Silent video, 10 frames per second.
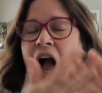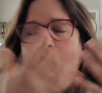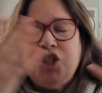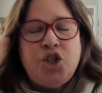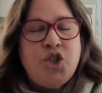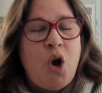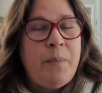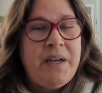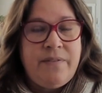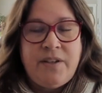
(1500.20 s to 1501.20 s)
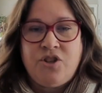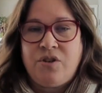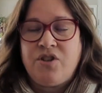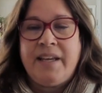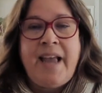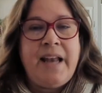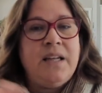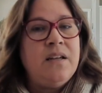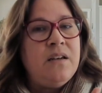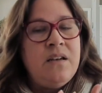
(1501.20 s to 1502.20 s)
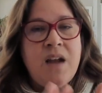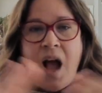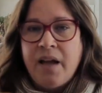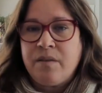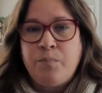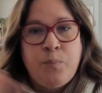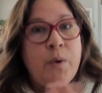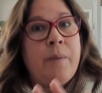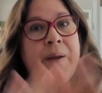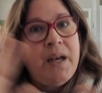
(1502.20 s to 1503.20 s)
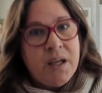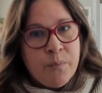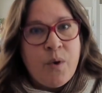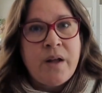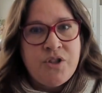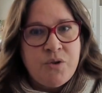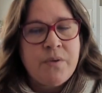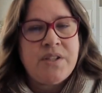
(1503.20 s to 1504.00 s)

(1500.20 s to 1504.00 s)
so many features. Again, not we're painting in broad strokes